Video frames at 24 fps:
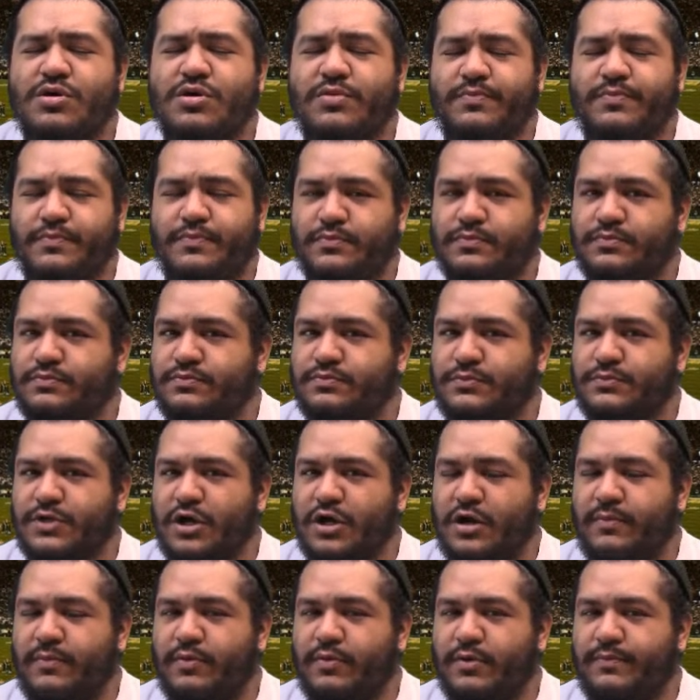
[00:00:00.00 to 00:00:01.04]
Moses,
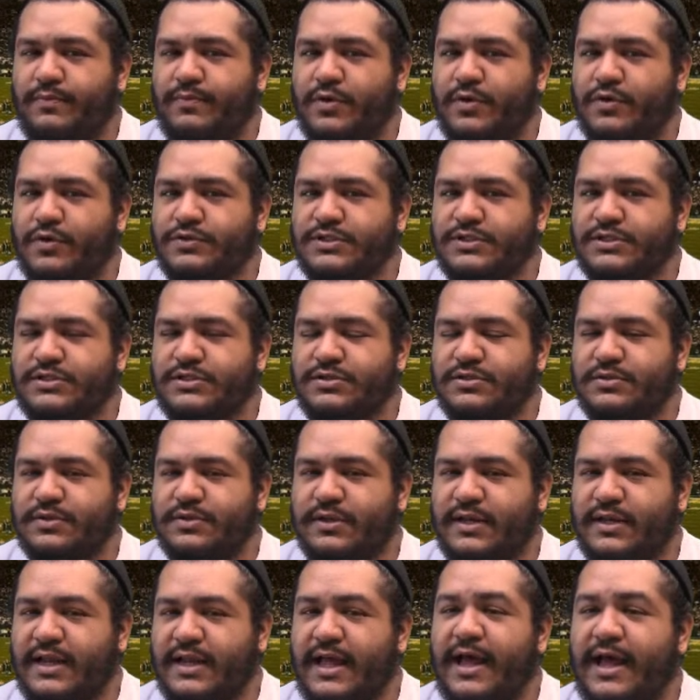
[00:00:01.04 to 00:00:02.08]
live from
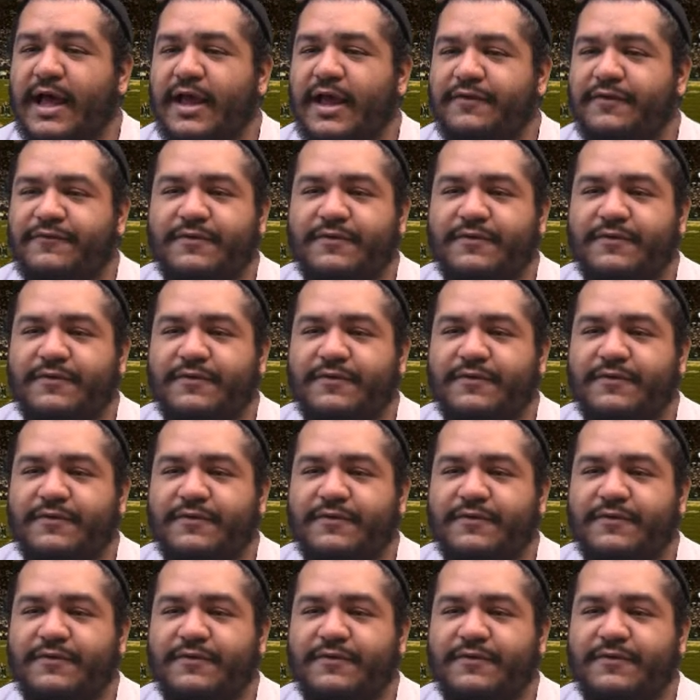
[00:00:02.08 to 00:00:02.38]
Lambeau Field.